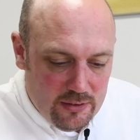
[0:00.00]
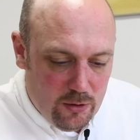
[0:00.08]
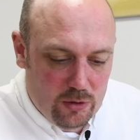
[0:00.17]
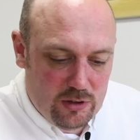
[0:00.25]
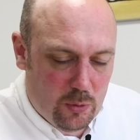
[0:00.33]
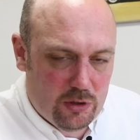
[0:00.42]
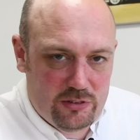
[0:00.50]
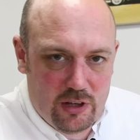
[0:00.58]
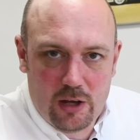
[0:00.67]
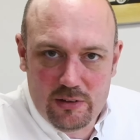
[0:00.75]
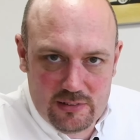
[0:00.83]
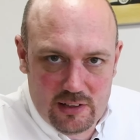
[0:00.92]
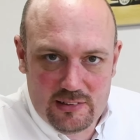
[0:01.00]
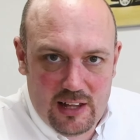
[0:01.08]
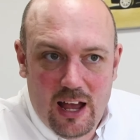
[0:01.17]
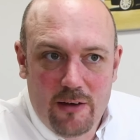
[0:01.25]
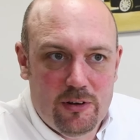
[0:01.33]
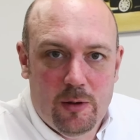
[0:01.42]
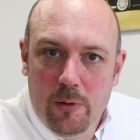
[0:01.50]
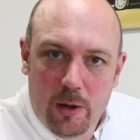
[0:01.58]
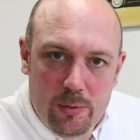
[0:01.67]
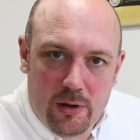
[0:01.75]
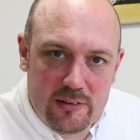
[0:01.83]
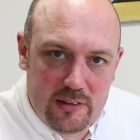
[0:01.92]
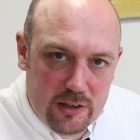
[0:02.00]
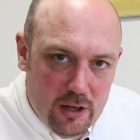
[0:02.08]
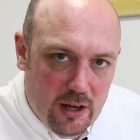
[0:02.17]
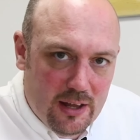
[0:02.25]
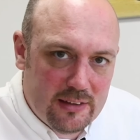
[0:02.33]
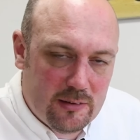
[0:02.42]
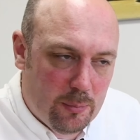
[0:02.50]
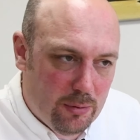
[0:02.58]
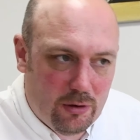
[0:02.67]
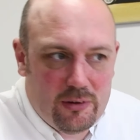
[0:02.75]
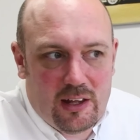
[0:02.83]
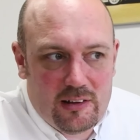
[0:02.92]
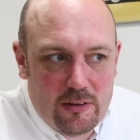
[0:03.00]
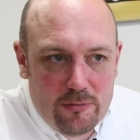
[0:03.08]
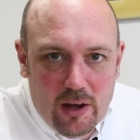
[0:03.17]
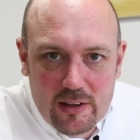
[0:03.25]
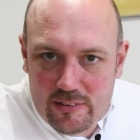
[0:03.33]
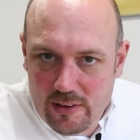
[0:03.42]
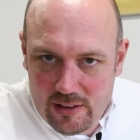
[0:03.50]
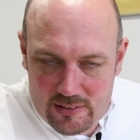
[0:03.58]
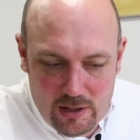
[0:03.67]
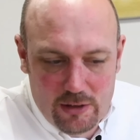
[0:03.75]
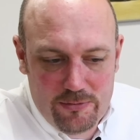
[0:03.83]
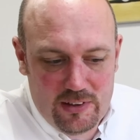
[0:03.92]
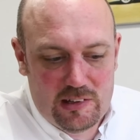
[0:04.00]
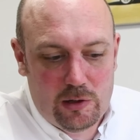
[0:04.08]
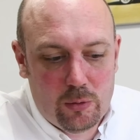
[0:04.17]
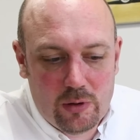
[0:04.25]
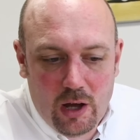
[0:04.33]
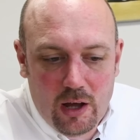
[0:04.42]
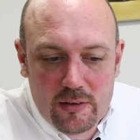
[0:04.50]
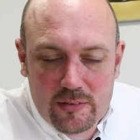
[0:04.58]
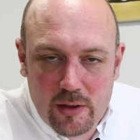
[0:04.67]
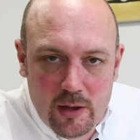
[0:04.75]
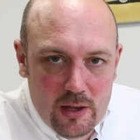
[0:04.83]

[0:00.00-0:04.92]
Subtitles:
The AutoWatch Ghost doesn't have an immobiliser cut, it's a blocking device, so there's no physical cuts.